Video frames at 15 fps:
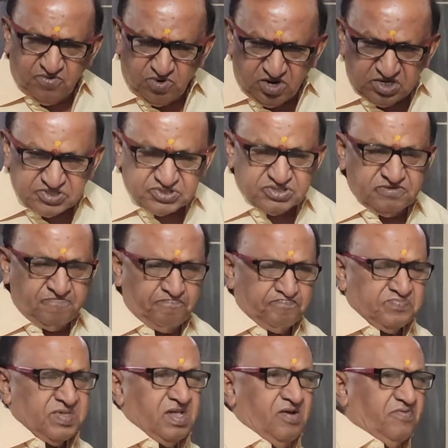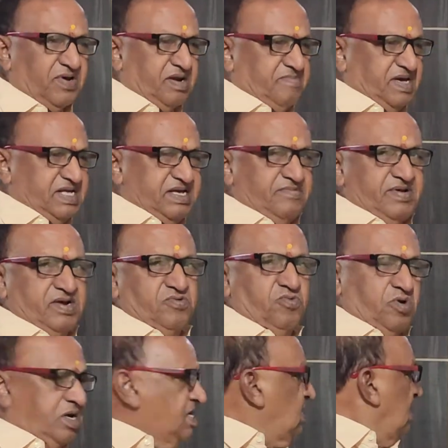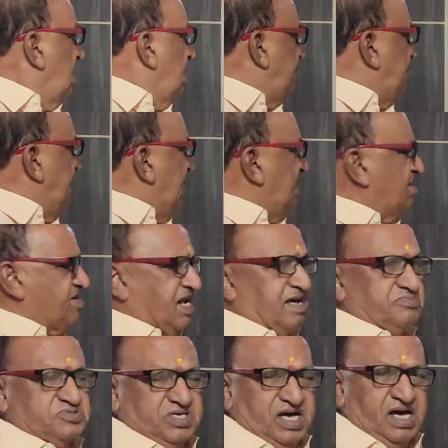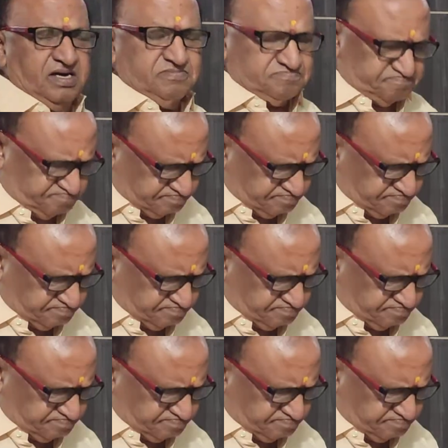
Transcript: words from a given word. Anagrams are